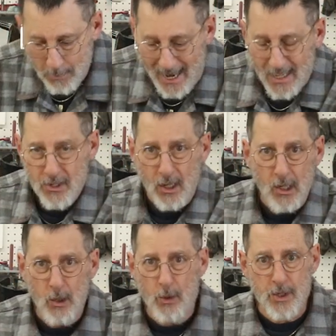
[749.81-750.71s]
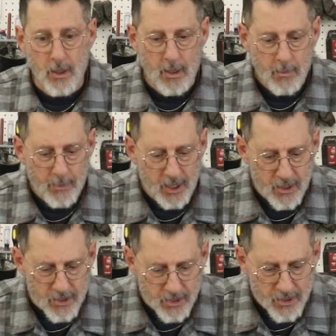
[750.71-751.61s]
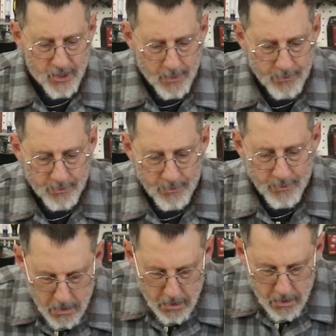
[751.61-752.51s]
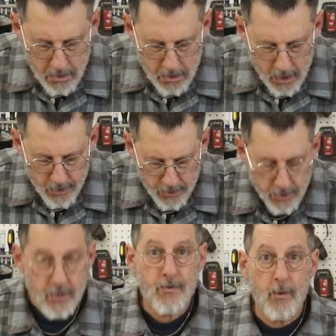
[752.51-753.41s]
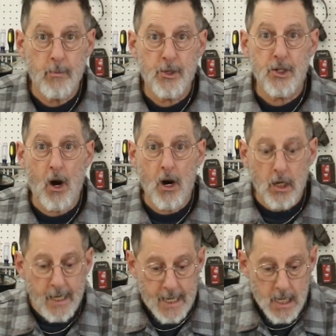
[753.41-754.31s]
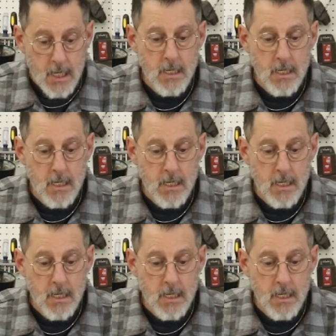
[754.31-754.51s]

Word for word: basket illusion pieces. Now this is from Charlie.